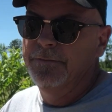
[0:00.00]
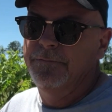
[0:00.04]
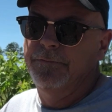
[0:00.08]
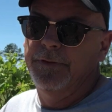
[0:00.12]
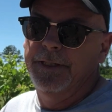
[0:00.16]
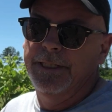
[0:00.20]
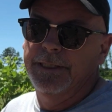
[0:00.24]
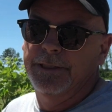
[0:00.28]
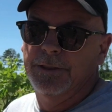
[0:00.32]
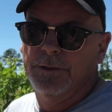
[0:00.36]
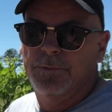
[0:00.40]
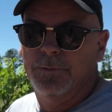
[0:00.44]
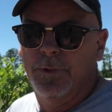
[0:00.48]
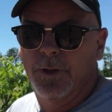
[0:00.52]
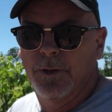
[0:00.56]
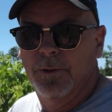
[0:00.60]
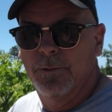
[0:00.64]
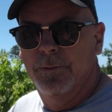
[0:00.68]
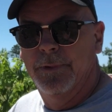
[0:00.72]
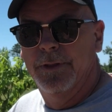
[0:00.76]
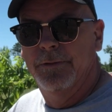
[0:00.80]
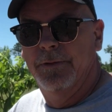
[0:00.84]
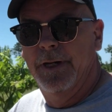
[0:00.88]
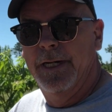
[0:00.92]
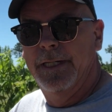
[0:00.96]
feet is where
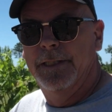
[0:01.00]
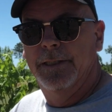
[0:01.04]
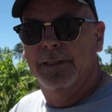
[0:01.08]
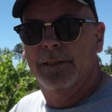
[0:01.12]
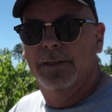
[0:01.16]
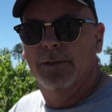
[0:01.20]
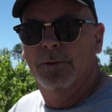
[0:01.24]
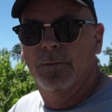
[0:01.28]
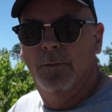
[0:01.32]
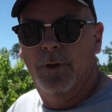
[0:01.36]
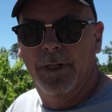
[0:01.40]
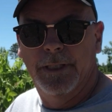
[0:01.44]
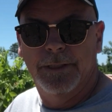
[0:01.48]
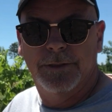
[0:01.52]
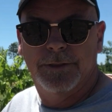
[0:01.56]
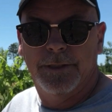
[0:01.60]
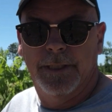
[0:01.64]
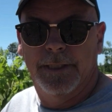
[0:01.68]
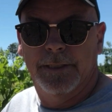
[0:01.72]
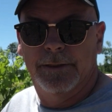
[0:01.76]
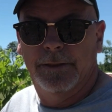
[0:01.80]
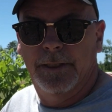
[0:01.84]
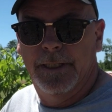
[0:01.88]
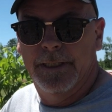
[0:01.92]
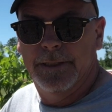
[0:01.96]
we ran into the white
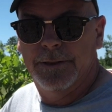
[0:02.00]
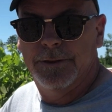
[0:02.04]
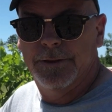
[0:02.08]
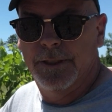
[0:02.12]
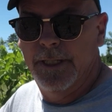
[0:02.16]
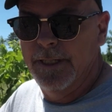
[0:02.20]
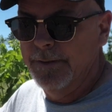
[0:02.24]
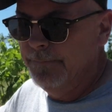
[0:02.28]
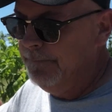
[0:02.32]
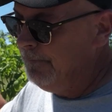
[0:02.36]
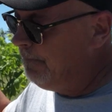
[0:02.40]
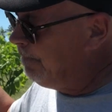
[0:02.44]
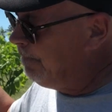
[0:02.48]
sand last time.